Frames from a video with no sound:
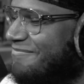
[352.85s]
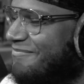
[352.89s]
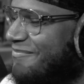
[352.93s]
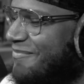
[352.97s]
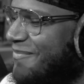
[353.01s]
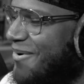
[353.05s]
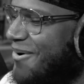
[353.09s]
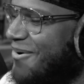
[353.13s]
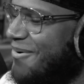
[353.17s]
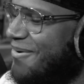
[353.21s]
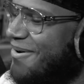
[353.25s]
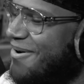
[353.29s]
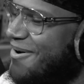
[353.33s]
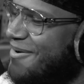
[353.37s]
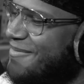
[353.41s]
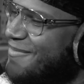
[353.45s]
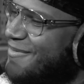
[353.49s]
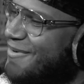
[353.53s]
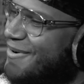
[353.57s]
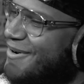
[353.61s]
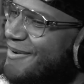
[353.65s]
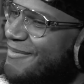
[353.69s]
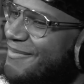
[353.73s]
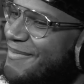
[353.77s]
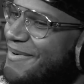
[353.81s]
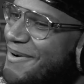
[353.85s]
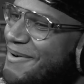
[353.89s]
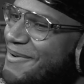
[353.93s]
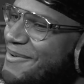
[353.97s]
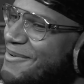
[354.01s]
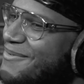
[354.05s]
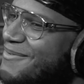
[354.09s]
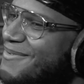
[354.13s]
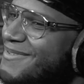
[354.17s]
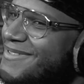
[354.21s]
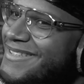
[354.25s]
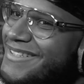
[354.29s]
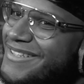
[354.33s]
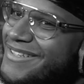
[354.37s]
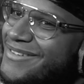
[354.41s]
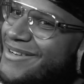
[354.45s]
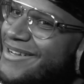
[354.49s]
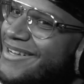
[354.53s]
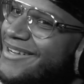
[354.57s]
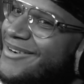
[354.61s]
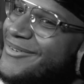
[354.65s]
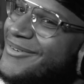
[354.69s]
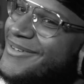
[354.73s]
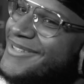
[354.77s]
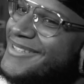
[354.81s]
Bro, come on, bro. You
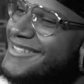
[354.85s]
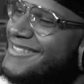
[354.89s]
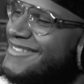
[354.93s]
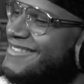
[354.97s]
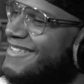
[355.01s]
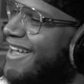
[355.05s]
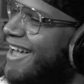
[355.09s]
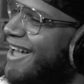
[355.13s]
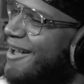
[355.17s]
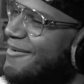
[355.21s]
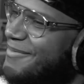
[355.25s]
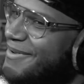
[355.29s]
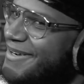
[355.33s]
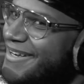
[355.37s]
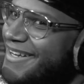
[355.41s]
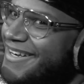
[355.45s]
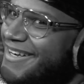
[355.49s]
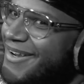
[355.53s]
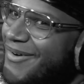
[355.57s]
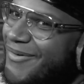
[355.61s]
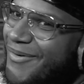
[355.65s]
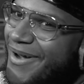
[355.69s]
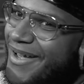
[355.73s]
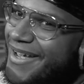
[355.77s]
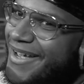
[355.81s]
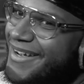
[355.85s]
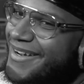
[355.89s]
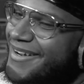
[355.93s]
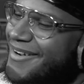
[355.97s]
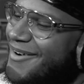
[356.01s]
didn't want this to happen anyway.